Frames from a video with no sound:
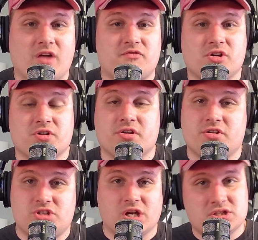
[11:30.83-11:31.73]
if you're
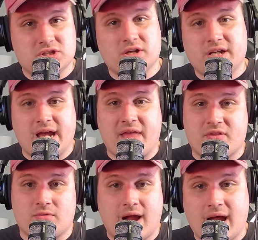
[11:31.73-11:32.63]
just looking at
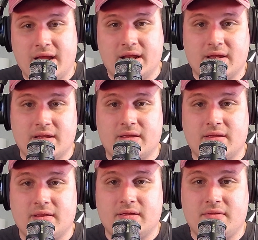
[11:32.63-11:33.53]
the ride,
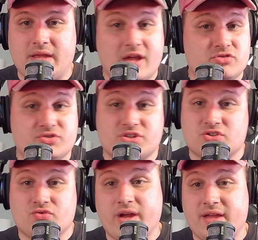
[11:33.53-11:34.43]
the entrance is
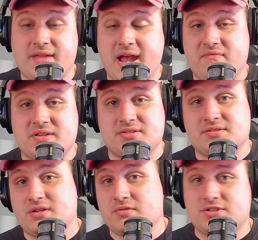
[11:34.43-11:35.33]
great. They have this,
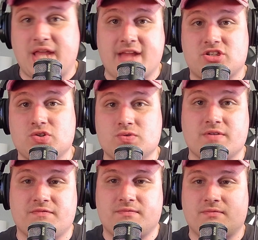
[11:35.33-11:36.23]
statue
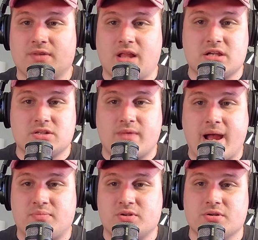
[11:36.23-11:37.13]
of
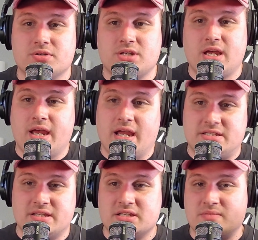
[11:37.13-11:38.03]
velociraptors.
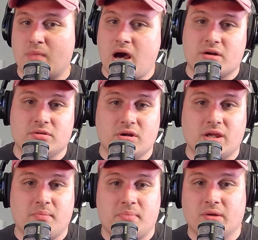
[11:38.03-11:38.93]
It's in this modern
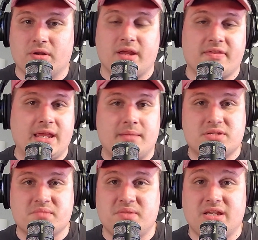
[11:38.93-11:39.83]
looking building themed
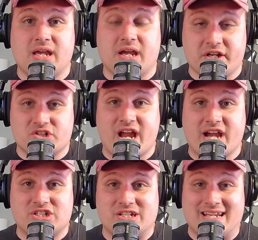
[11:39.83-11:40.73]
to be an
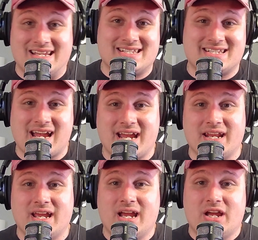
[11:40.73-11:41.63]
attraction inside
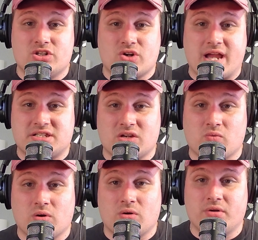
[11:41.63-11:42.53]
Jurassic
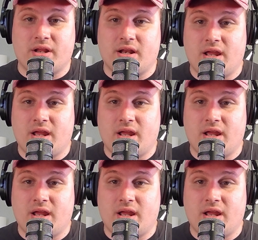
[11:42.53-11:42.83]
World. And,